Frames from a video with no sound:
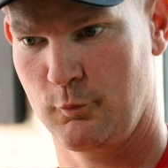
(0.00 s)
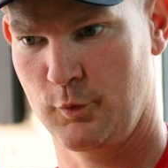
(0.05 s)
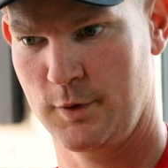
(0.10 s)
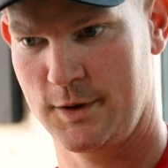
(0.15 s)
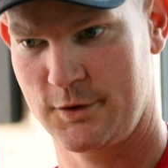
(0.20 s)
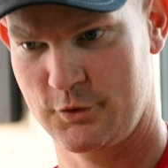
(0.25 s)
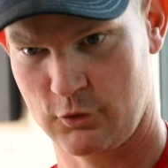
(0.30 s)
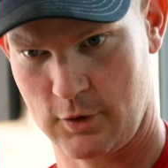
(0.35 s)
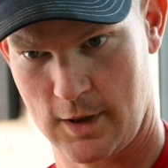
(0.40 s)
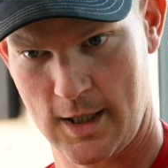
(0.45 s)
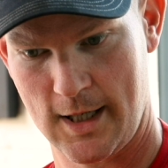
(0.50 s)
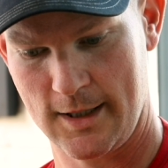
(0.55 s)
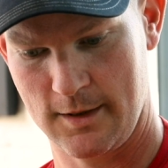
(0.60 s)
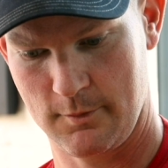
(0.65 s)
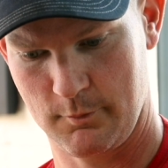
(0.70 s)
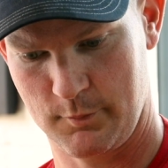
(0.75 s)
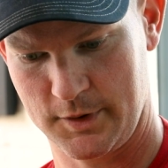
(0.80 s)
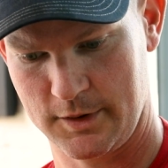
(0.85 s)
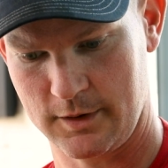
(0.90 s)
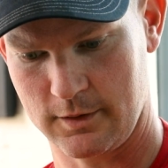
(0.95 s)
we try
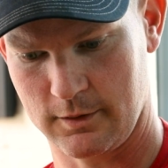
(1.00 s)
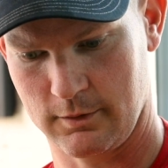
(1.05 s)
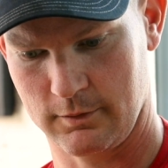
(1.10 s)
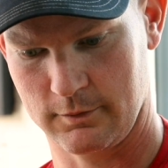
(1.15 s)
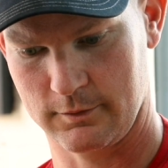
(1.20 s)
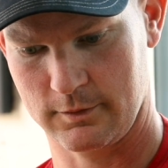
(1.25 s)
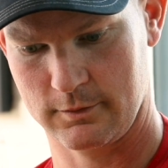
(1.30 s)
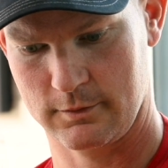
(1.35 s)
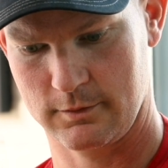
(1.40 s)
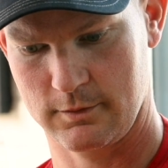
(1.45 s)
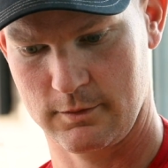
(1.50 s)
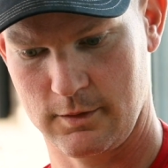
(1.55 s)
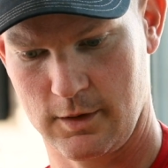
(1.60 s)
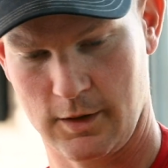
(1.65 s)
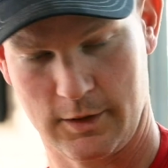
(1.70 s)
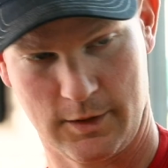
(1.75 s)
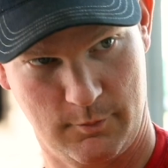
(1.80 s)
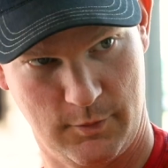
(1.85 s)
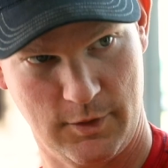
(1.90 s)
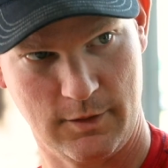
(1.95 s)
and build
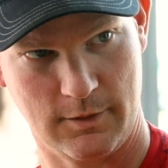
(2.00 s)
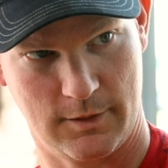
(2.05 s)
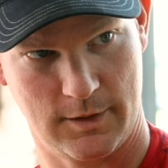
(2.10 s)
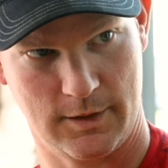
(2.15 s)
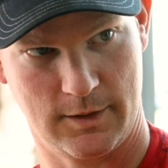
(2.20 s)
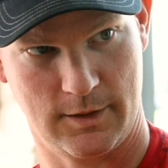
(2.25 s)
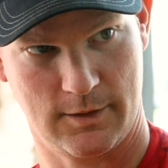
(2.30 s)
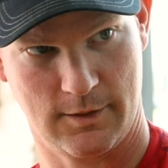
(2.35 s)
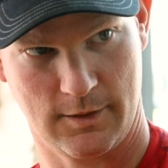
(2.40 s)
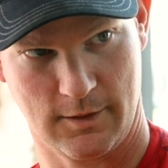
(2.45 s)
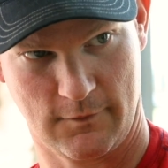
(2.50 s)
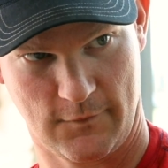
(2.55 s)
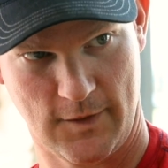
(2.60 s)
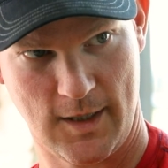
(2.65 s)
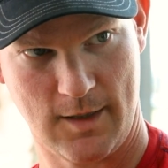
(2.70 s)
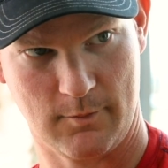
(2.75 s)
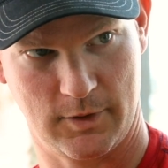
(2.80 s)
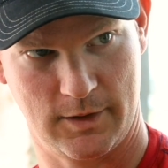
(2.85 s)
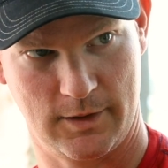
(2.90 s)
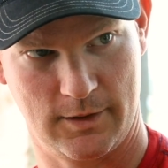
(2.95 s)
a community here and a
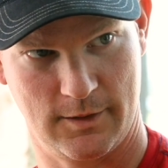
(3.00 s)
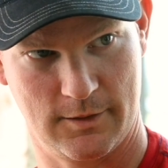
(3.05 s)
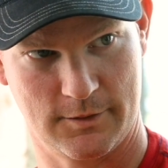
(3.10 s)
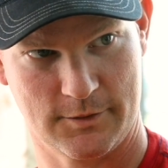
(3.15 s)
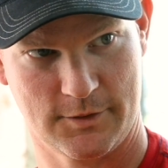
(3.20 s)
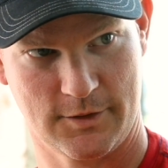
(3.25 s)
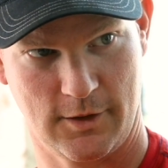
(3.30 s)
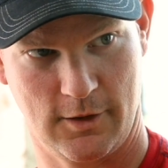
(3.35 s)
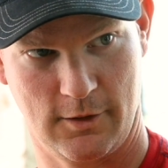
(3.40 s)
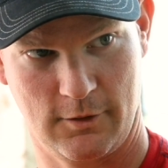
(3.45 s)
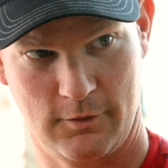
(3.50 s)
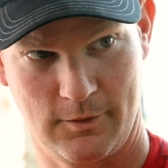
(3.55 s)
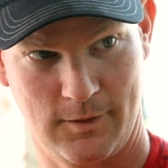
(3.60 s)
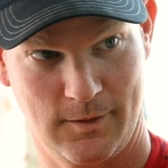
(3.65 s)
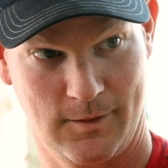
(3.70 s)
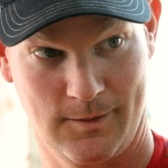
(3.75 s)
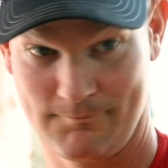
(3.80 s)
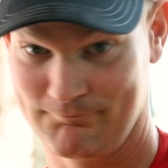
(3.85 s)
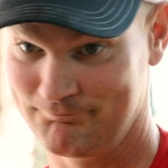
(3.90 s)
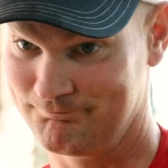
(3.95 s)
family here. So,
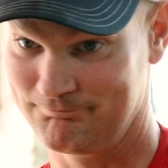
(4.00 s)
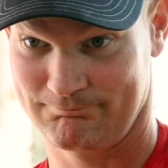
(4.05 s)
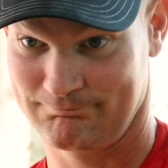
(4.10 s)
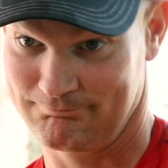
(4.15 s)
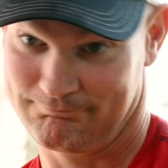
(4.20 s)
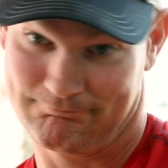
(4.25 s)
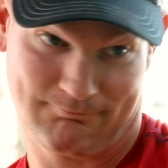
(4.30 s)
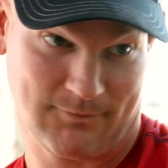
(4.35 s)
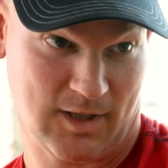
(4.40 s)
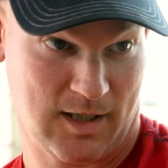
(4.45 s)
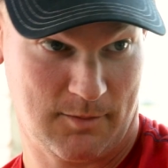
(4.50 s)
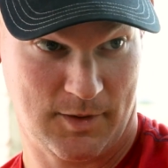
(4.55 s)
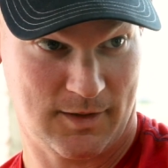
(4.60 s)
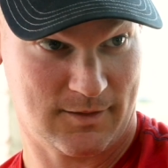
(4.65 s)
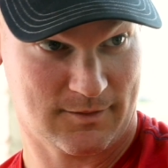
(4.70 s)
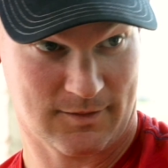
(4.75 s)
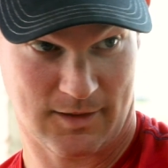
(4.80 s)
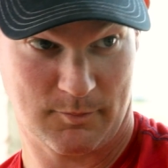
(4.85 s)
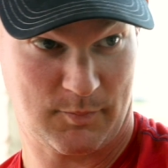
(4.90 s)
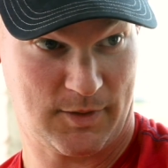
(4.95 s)
I mean,
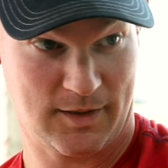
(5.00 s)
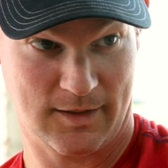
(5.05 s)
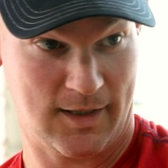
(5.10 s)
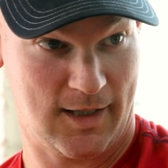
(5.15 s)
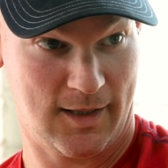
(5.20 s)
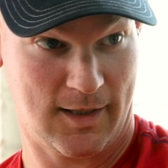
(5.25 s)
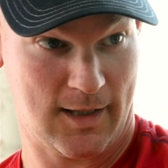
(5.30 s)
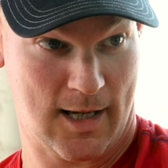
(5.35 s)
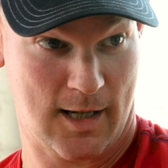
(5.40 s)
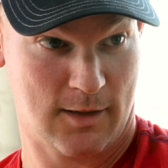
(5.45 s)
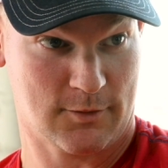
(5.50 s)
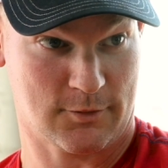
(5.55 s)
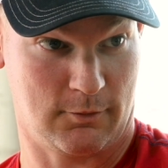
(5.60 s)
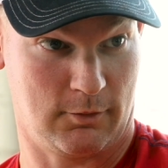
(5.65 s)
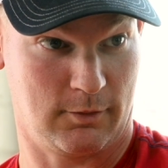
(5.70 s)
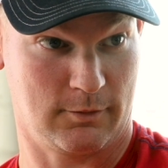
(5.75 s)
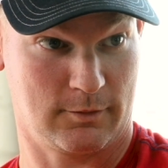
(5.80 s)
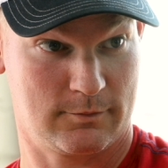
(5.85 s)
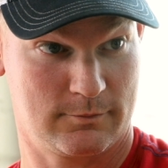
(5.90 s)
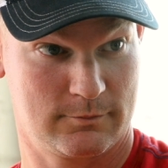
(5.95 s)
it's like being the head of
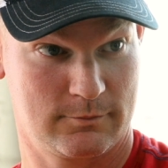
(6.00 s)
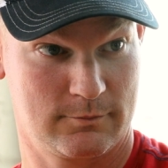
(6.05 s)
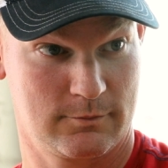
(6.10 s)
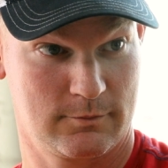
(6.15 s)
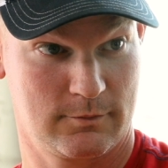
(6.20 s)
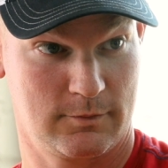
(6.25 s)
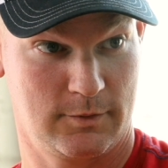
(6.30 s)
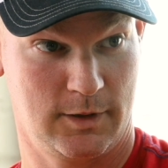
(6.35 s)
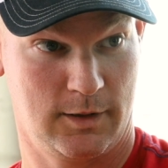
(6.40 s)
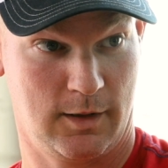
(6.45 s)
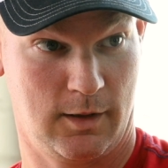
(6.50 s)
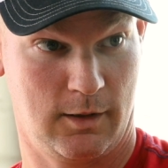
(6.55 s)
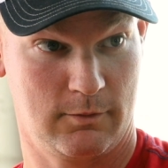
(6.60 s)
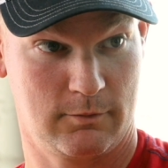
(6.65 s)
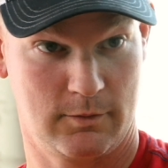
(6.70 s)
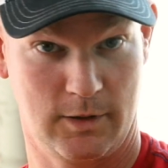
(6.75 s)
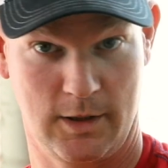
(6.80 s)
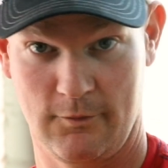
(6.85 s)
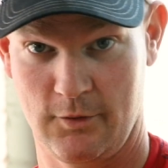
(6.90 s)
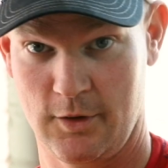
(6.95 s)
household. You
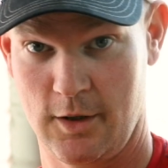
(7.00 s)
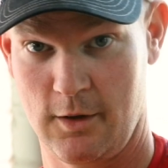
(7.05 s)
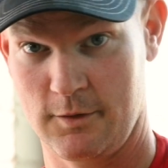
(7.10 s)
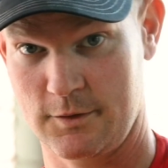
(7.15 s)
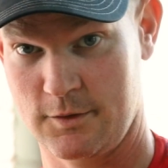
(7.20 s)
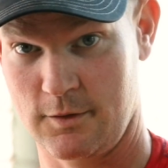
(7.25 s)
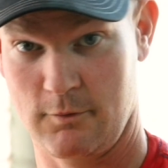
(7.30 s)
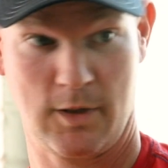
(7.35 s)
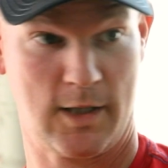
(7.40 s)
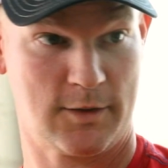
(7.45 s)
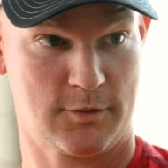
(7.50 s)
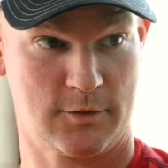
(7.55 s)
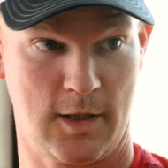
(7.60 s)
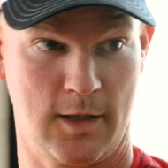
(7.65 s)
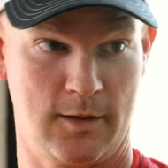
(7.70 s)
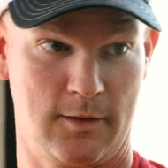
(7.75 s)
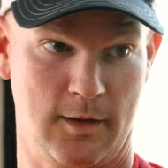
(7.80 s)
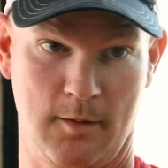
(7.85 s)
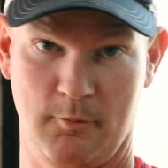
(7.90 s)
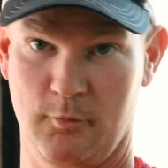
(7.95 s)
know, even though it's a
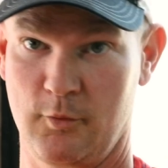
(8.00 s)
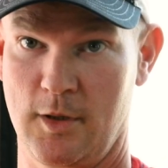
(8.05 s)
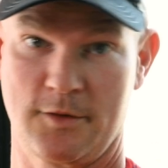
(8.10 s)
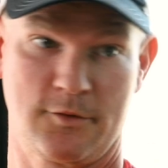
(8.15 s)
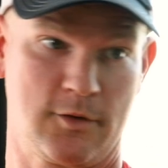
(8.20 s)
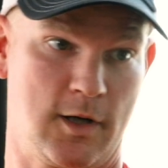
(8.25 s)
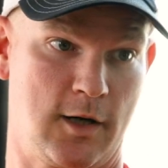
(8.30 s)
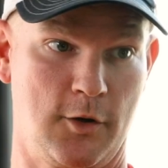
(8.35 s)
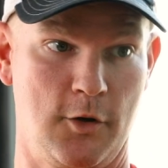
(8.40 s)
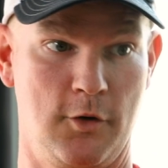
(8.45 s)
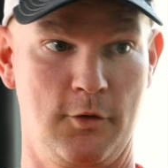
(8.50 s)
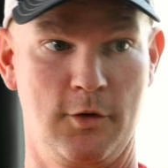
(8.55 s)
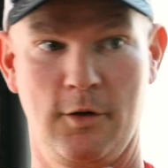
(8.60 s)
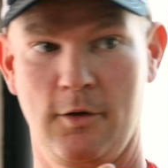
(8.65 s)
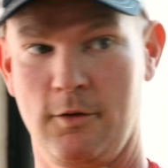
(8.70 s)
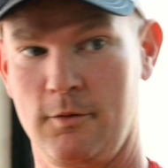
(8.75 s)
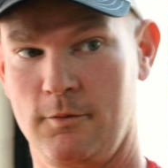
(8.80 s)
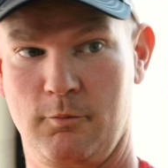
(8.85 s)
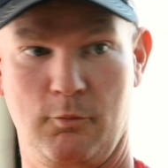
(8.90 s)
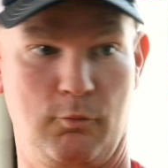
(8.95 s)
restaurant and I'm restaurant
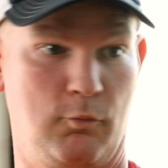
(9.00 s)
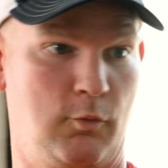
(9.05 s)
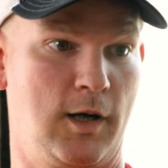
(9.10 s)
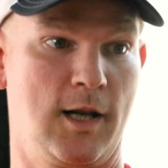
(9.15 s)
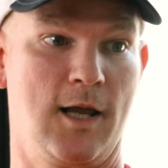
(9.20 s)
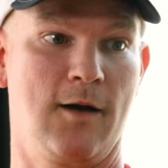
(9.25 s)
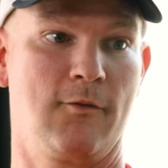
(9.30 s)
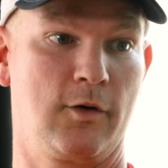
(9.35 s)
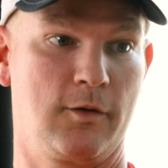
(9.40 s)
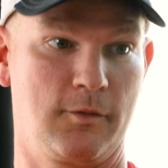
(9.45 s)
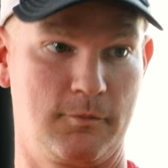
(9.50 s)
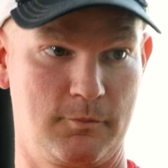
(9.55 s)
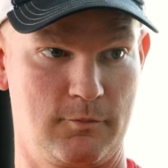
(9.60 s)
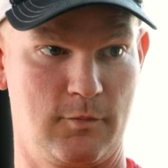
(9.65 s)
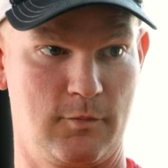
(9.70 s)
owner or whatever,